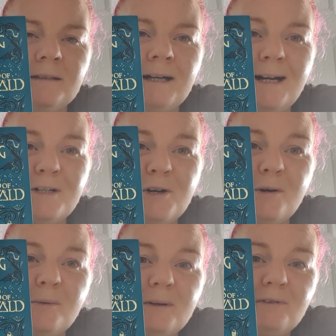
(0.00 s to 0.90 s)
I
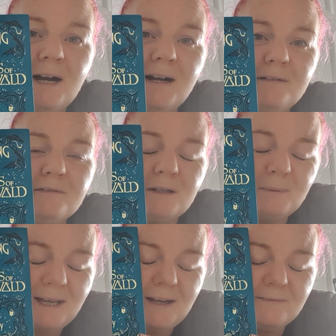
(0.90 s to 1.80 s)
know we
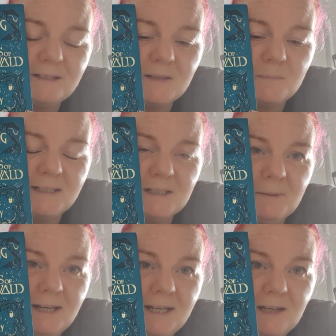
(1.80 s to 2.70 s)
have this big
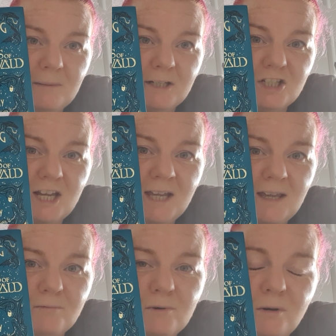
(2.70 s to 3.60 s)
debate about
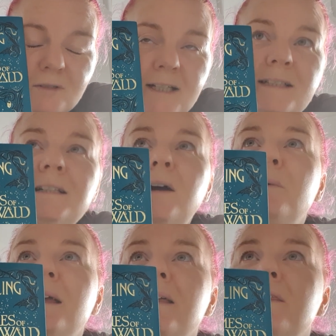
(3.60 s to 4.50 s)
J.K. Rowling
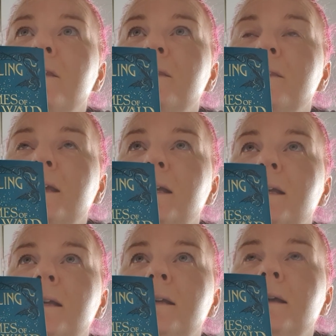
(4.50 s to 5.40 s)
with
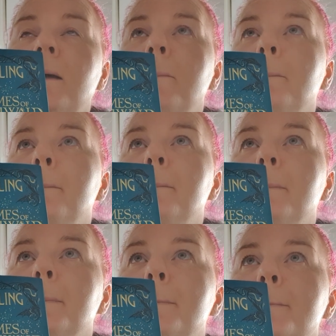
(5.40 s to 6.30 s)
the,
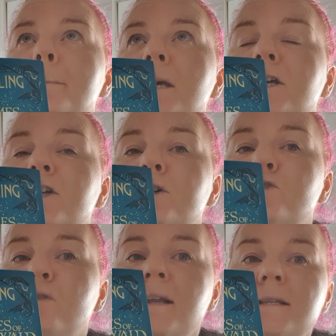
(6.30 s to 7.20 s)
you know,
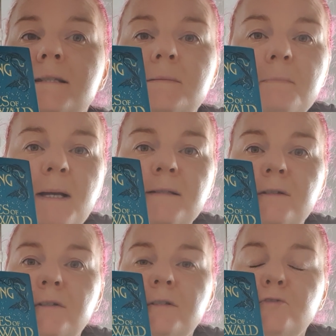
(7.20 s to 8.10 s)
trans
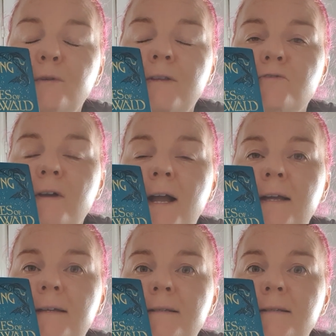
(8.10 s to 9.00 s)
matters and trans
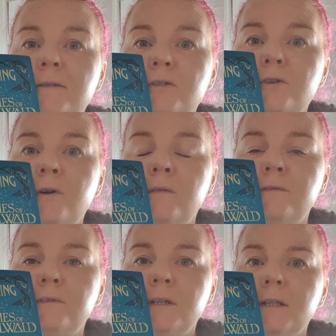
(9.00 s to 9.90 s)
rights stuff.